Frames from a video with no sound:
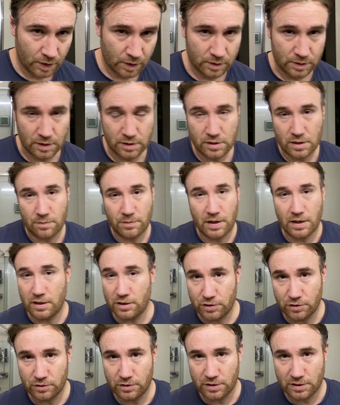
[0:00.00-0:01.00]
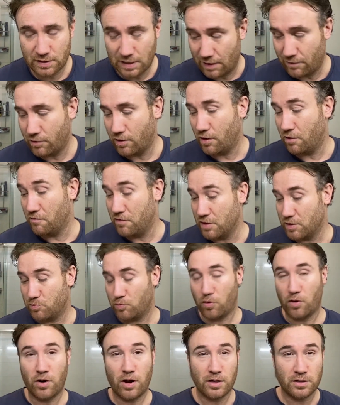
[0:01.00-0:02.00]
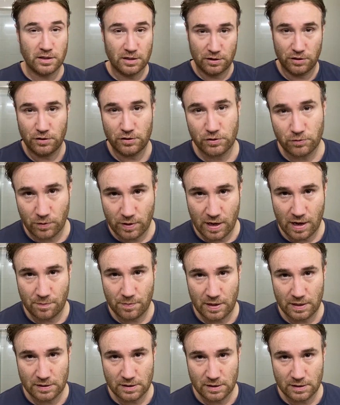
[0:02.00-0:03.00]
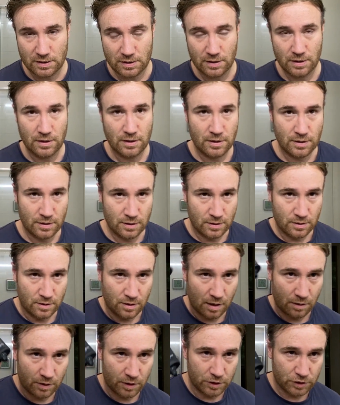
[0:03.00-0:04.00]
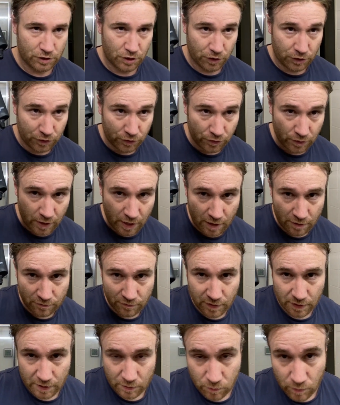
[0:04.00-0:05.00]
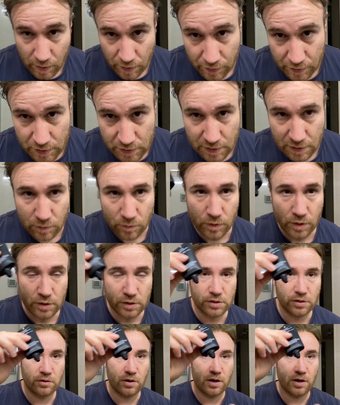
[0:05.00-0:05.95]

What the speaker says: since I'm the initial discoverer of this product in use with hairpieces, I'm going to show you how fucking well this thing works,